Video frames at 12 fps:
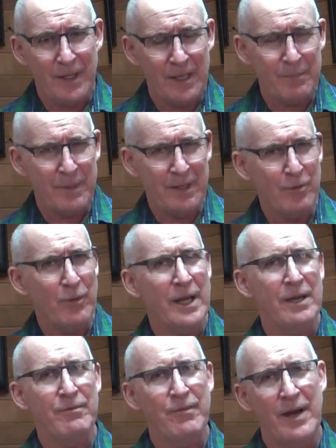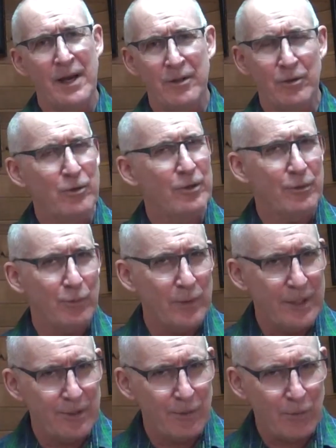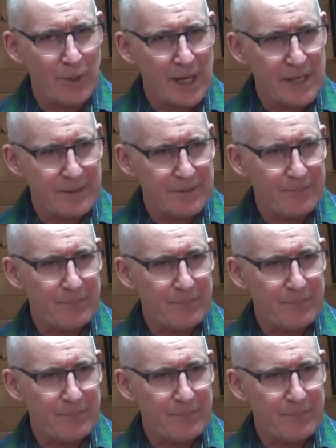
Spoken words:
And my grandfather couldn't read or write.